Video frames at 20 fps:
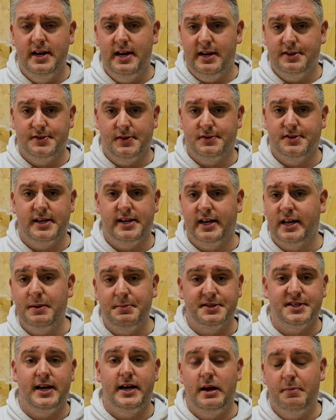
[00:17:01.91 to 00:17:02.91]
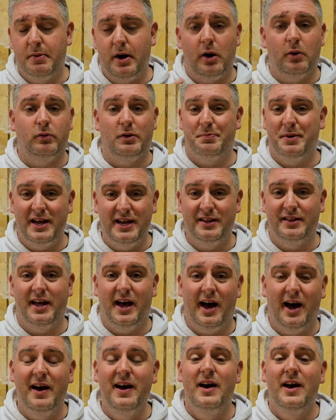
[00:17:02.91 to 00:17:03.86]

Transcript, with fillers: As I said, I keep saying it, but I'll repeat that.